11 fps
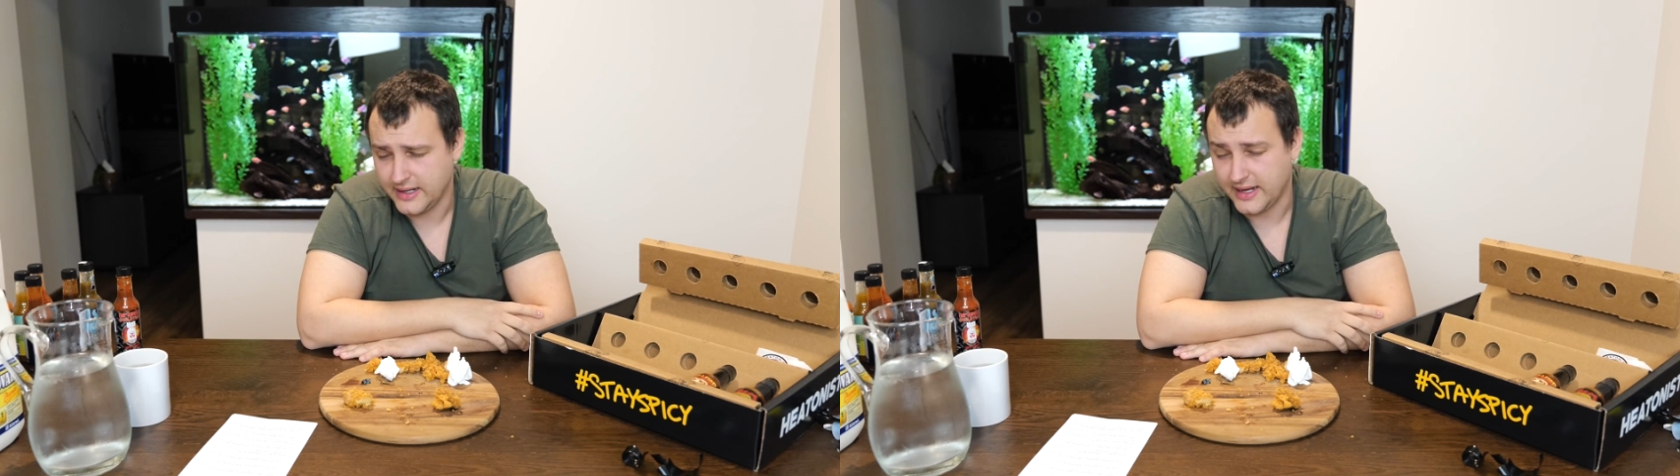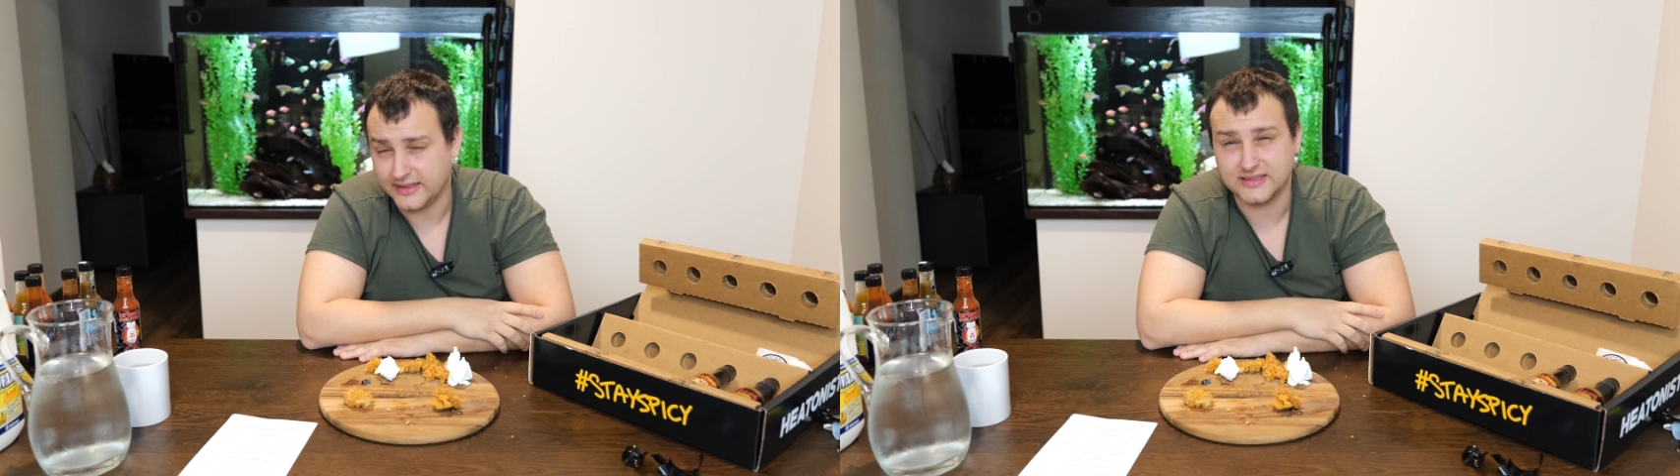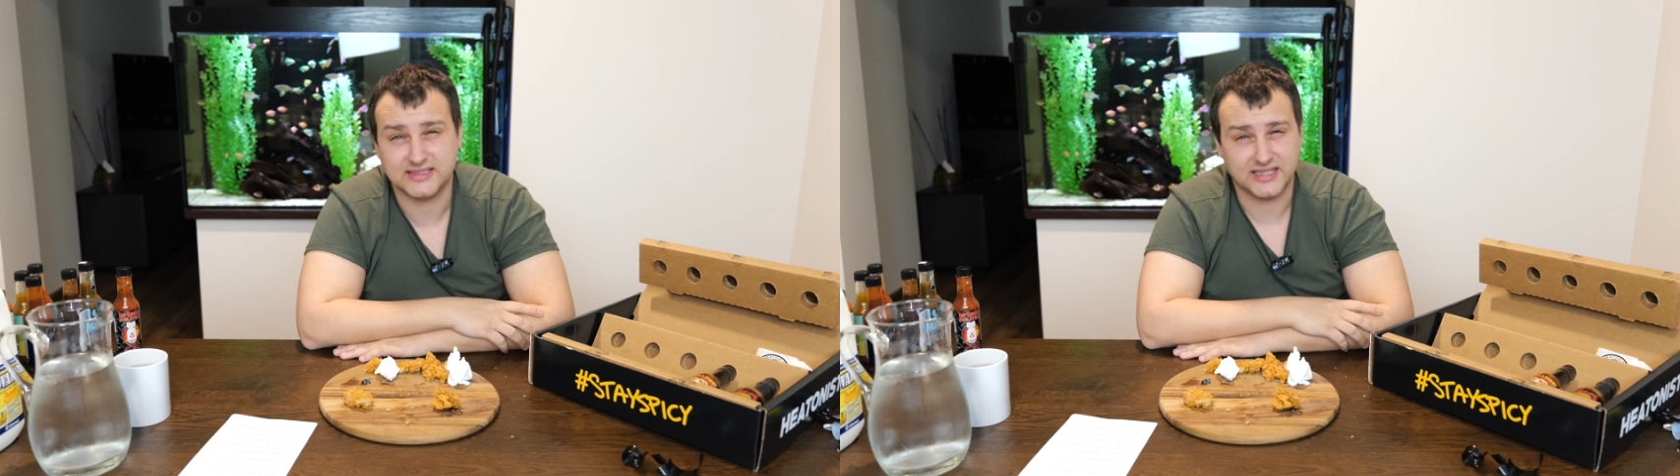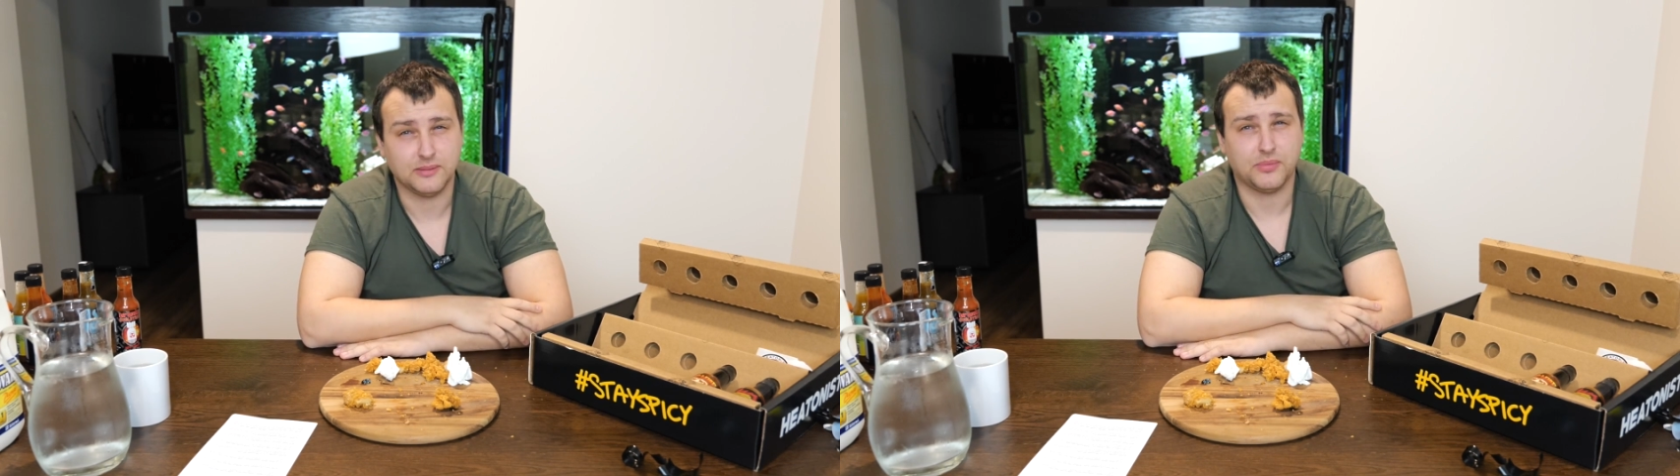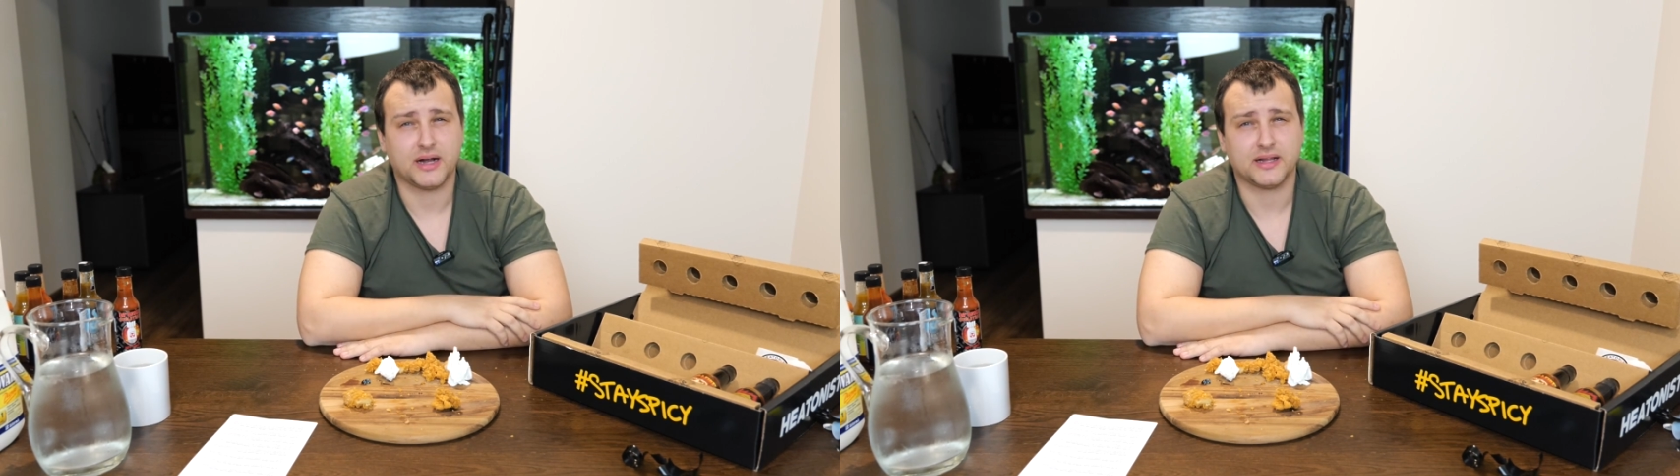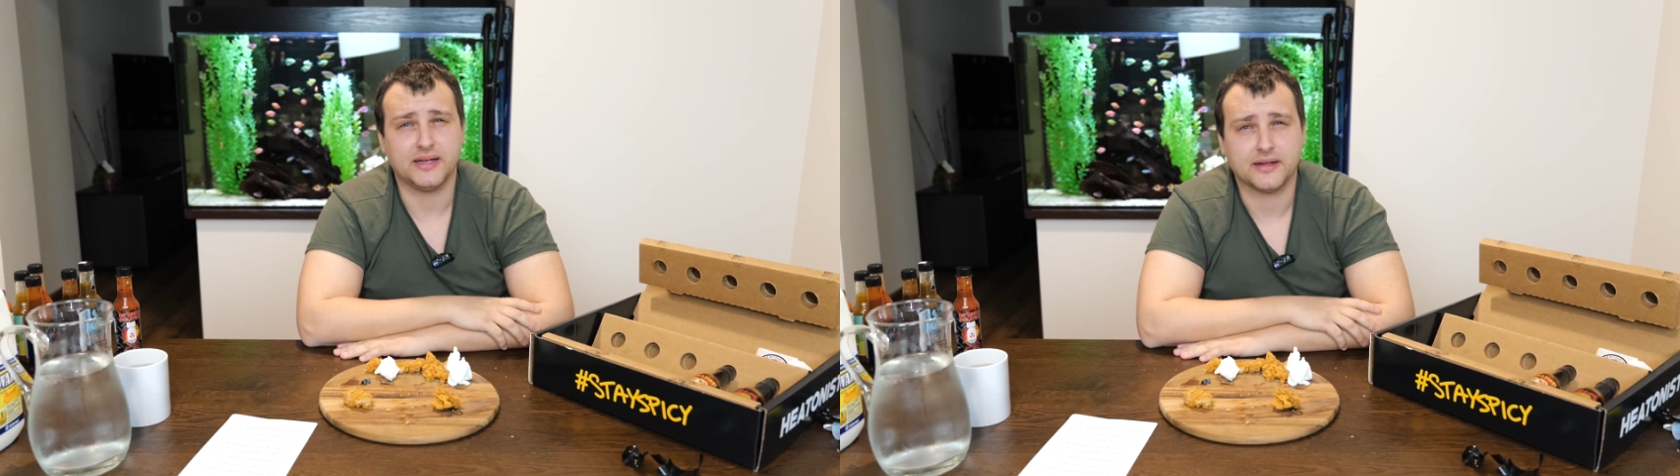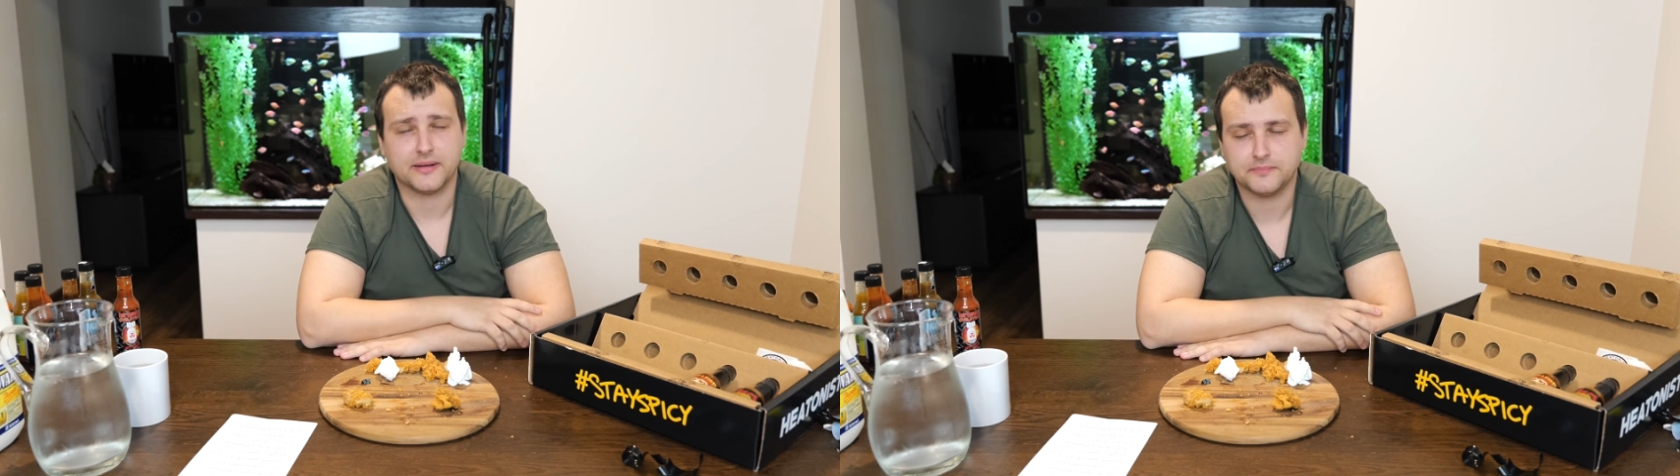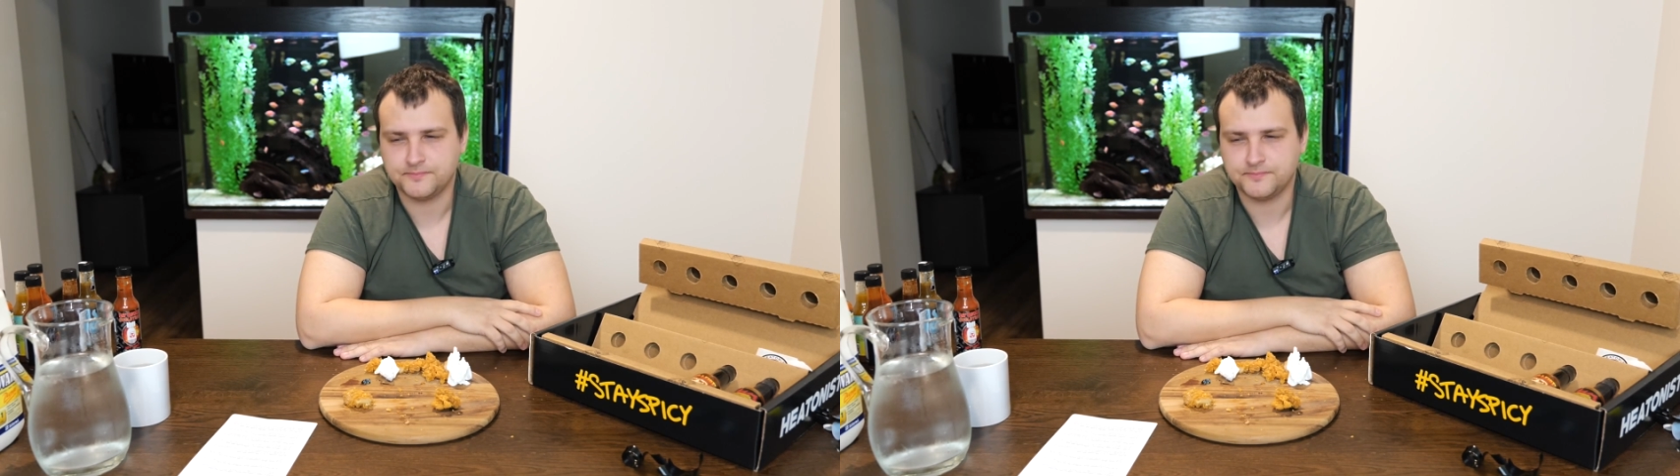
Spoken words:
and it's still burning.